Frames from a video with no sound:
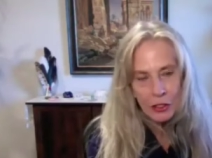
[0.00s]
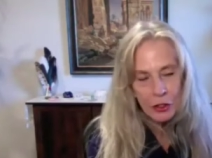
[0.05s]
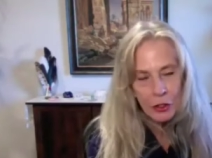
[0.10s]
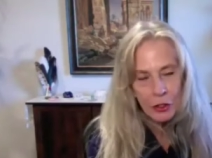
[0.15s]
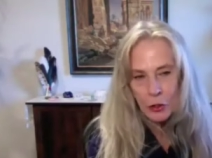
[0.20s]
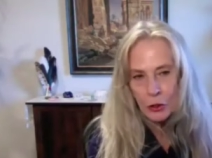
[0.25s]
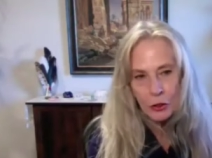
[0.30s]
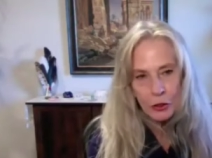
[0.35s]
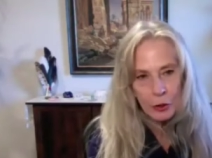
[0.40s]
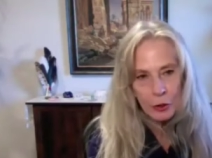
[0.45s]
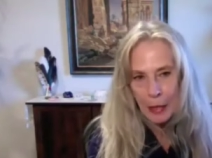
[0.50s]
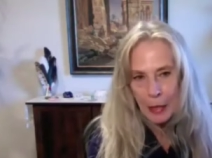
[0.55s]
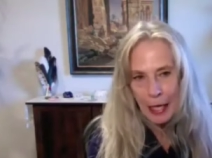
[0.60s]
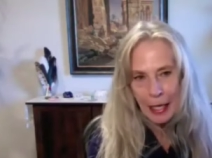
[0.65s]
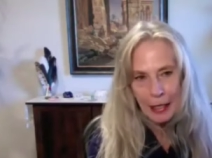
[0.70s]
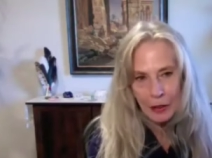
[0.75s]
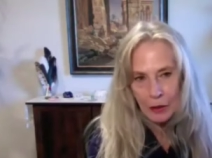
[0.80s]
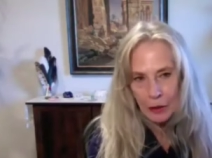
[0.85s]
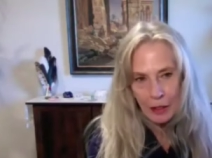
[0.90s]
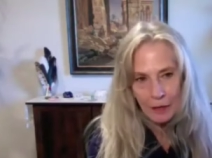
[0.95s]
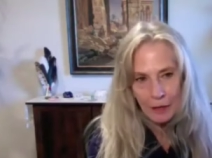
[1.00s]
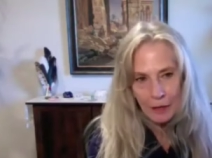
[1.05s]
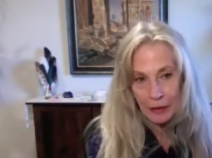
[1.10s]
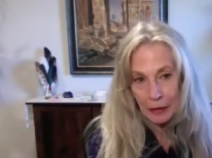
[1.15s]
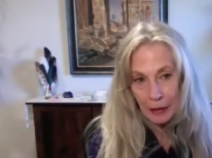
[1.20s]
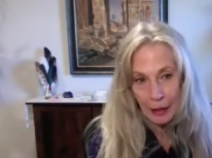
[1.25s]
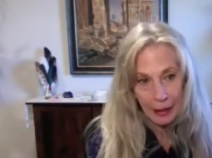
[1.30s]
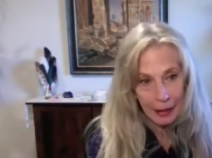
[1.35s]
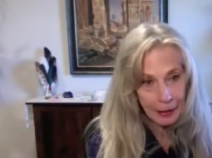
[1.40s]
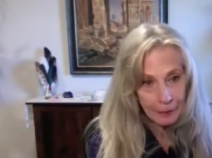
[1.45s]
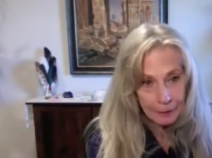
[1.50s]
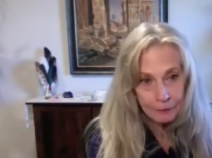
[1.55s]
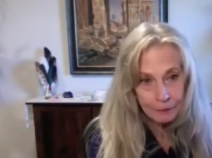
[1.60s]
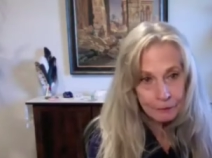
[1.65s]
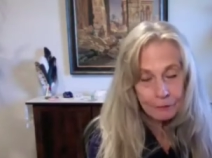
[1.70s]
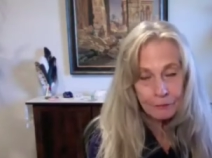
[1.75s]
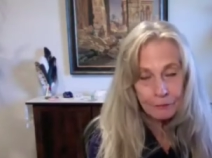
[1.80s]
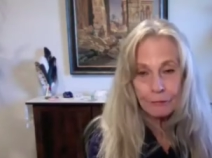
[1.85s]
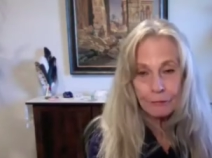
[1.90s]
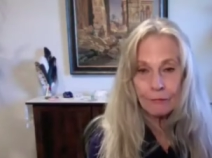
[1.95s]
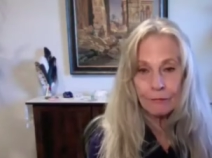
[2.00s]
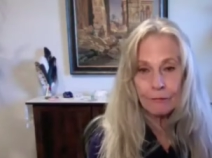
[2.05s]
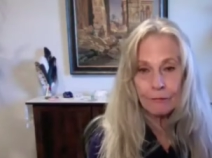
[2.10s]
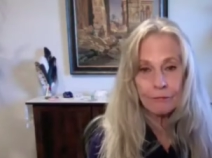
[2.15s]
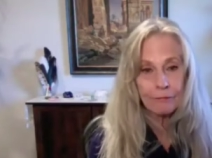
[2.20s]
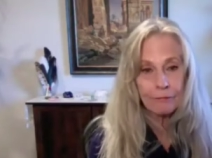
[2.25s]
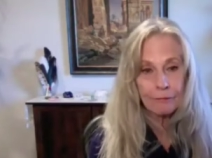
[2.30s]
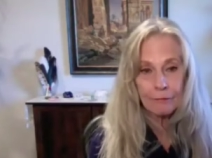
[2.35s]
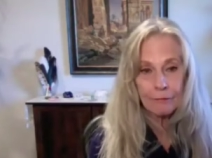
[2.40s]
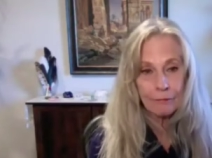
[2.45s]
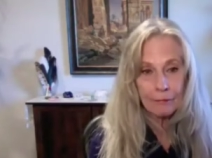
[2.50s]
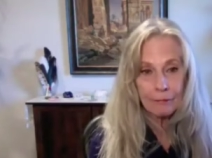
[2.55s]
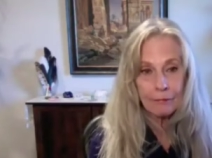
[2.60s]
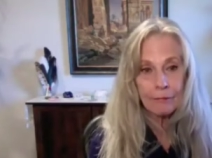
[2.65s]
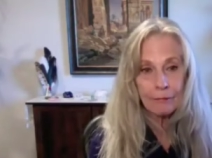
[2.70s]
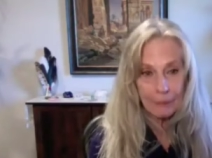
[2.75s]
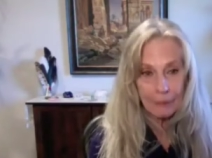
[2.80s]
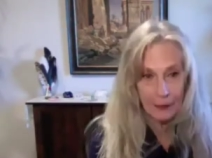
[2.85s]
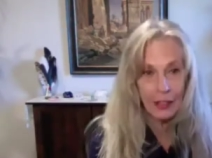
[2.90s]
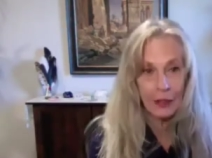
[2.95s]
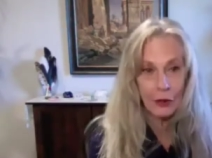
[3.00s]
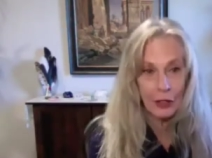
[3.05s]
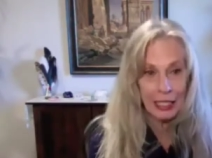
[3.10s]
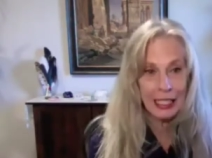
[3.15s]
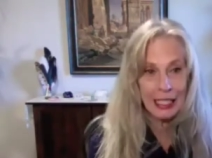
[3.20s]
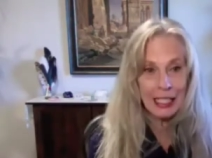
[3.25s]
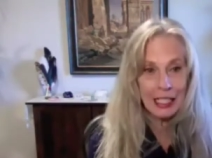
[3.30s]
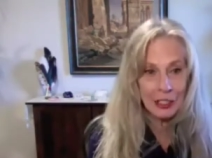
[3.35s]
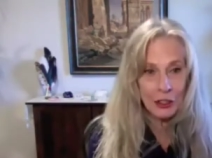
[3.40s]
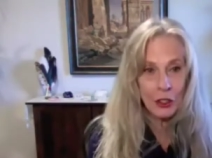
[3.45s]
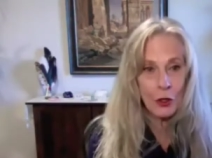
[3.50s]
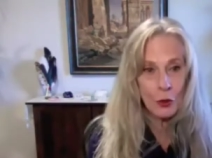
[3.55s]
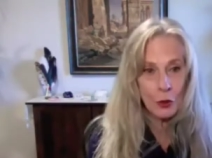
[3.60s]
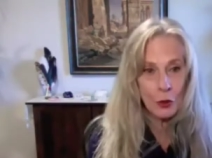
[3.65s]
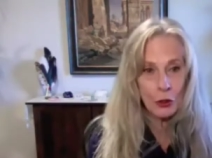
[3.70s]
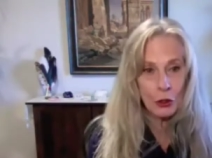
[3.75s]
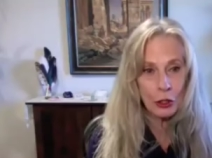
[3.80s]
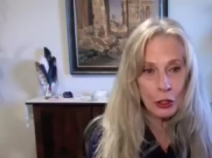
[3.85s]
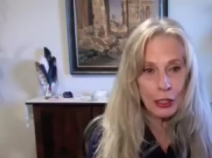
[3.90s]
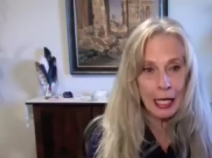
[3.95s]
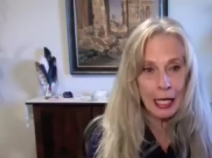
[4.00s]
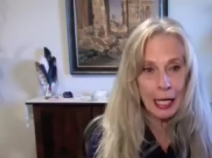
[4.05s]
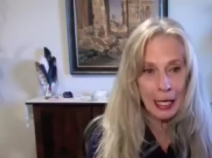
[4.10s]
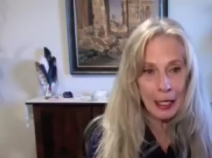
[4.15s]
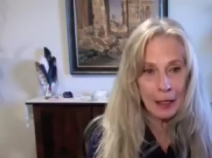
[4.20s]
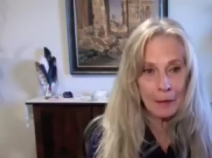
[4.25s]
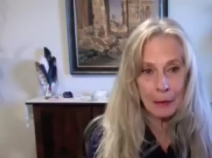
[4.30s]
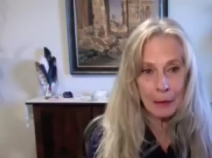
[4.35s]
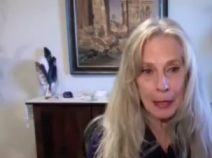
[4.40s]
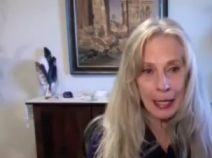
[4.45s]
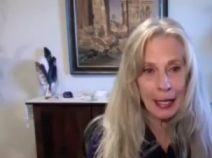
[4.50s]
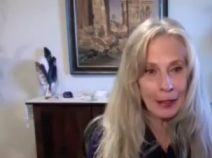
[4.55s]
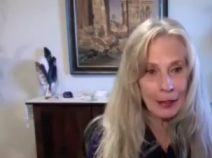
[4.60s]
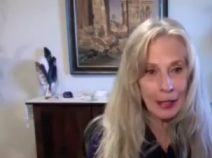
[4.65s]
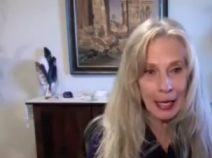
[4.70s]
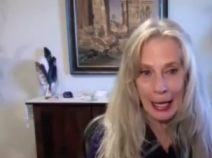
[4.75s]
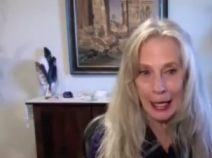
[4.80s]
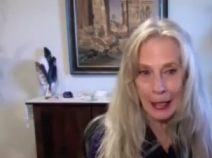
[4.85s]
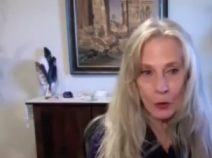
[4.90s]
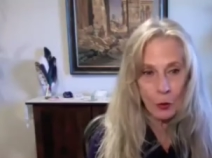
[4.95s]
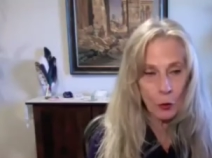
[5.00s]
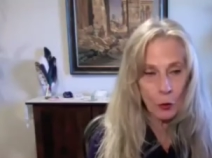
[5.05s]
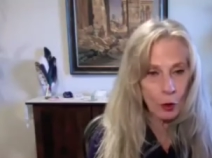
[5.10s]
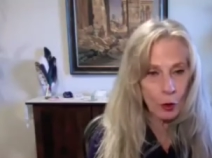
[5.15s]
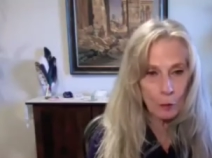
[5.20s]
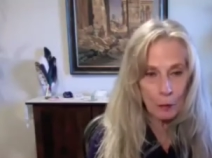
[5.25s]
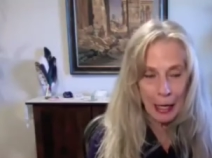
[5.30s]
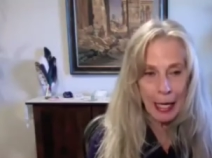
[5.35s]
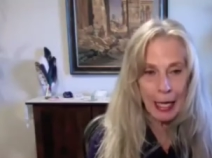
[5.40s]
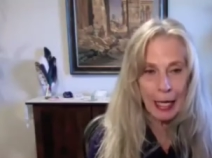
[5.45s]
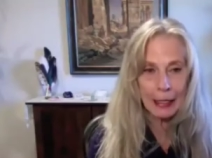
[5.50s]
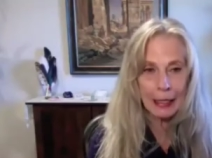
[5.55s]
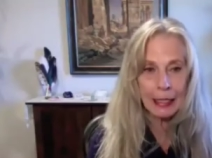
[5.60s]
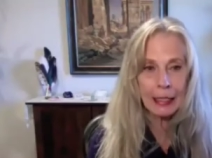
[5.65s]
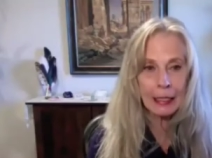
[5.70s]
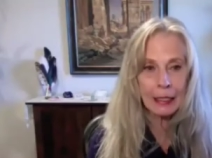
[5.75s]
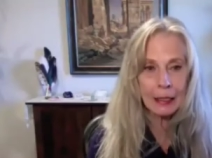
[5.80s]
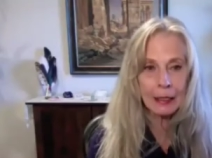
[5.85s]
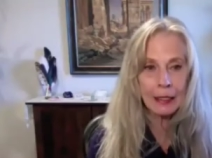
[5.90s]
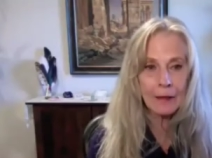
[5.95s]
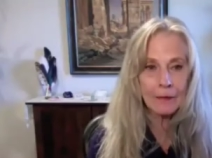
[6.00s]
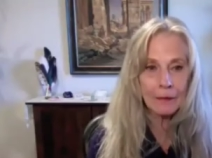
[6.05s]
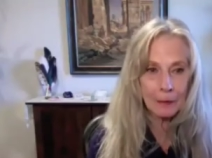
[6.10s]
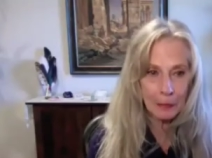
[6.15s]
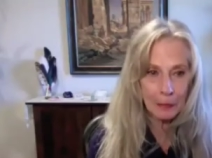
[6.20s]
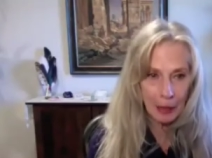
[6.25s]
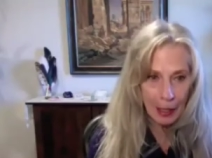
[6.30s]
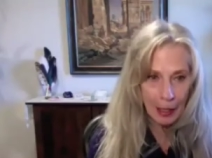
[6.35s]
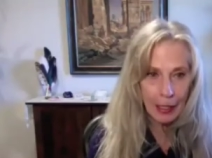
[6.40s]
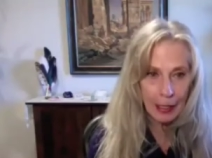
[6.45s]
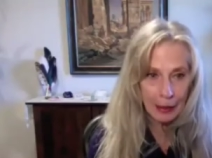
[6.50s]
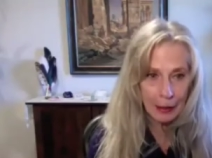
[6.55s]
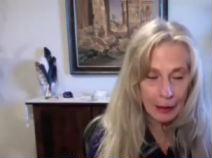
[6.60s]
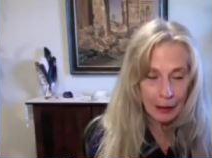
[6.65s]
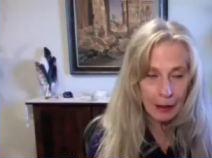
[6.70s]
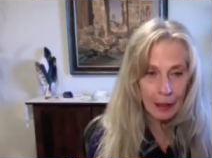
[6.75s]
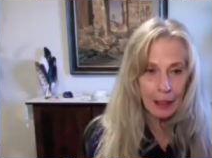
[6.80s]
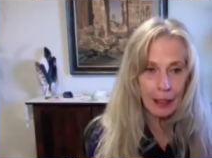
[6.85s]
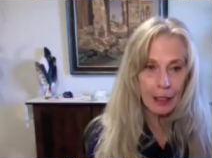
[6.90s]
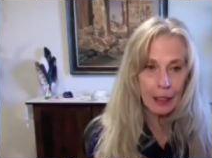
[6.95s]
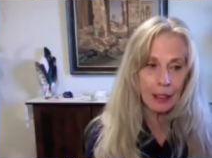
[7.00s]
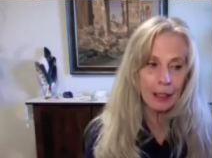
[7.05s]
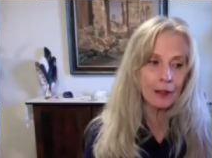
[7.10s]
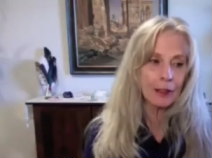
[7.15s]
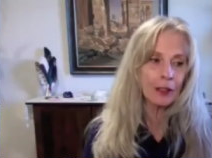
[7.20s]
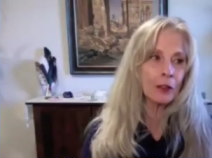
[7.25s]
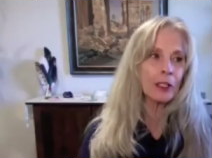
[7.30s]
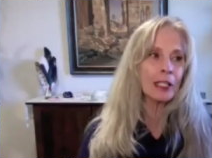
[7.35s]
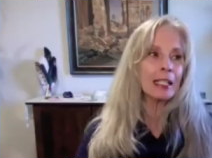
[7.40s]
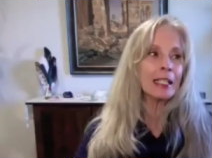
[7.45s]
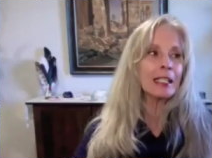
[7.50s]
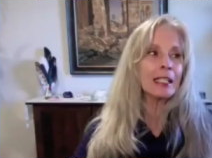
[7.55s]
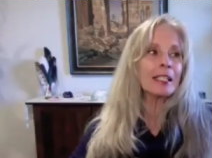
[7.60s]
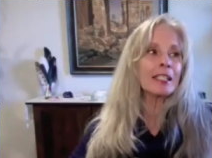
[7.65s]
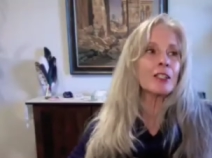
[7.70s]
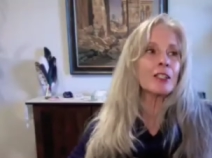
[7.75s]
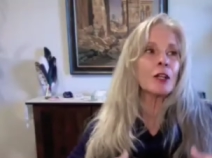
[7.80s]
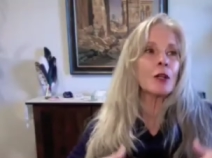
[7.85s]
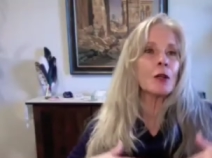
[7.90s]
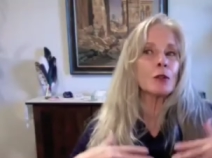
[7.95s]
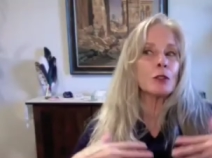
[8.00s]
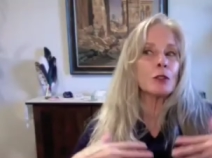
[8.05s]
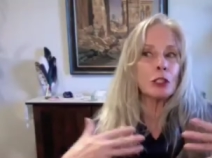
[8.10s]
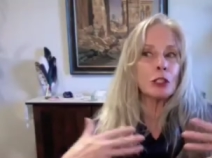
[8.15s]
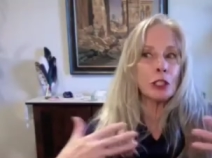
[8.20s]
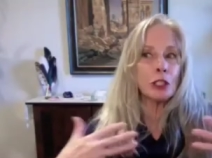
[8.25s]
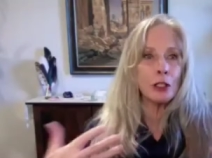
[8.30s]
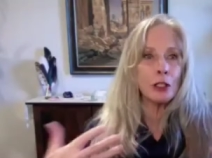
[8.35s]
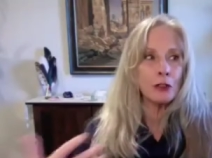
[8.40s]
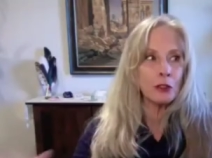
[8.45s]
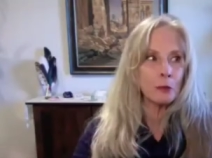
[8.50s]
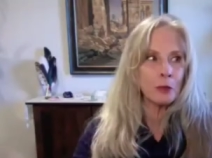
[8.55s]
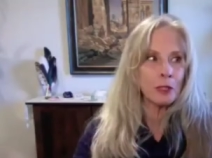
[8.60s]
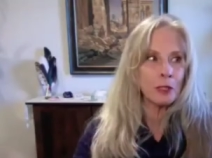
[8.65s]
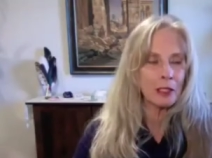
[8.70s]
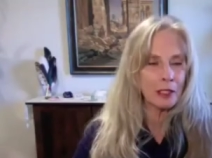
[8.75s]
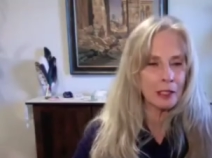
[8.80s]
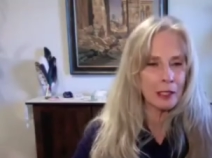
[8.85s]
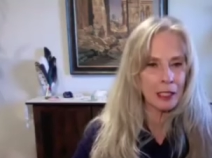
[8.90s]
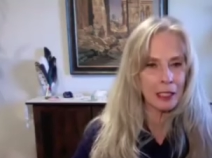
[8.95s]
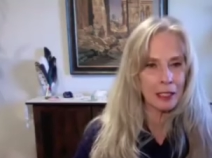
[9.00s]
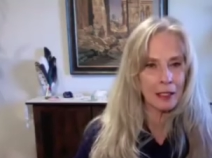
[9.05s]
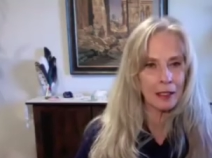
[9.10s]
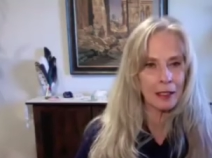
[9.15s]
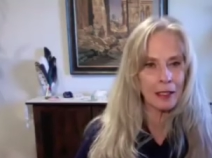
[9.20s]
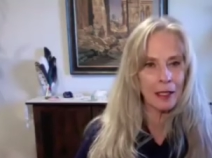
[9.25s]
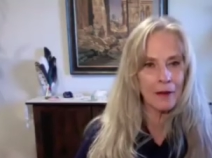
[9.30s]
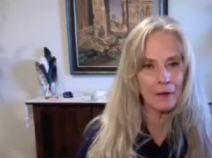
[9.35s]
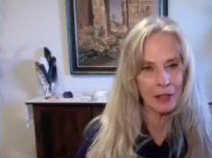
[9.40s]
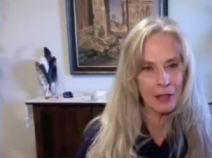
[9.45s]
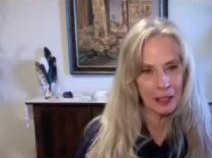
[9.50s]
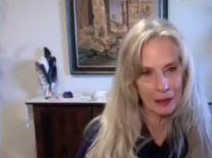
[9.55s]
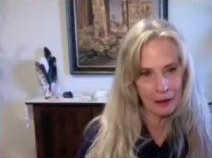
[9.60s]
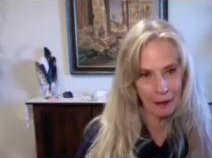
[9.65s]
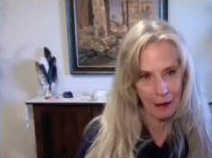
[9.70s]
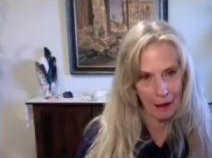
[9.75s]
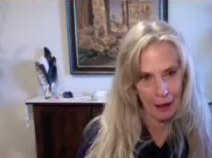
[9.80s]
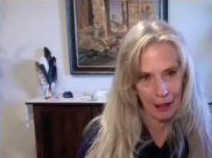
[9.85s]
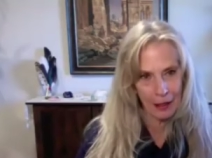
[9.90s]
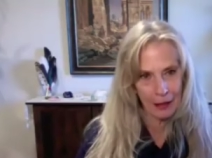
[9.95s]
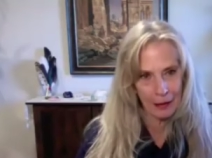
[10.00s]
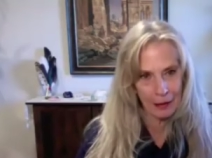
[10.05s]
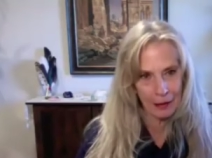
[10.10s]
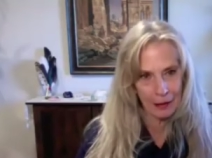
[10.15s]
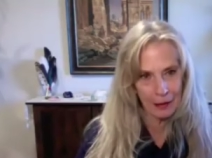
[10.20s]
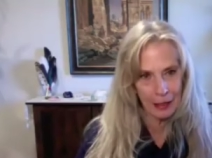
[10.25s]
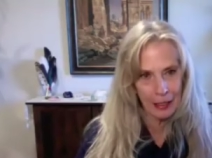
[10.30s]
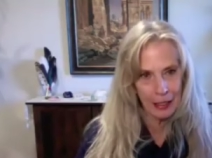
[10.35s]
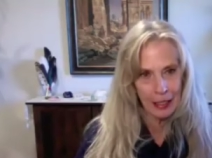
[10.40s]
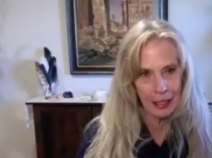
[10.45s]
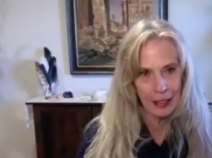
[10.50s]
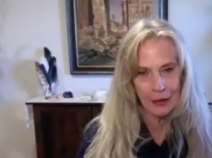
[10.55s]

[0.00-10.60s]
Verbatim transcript: There is no good or bad in love and light. There is no good and bad and or bad in love and light. There is no judgments in love and light.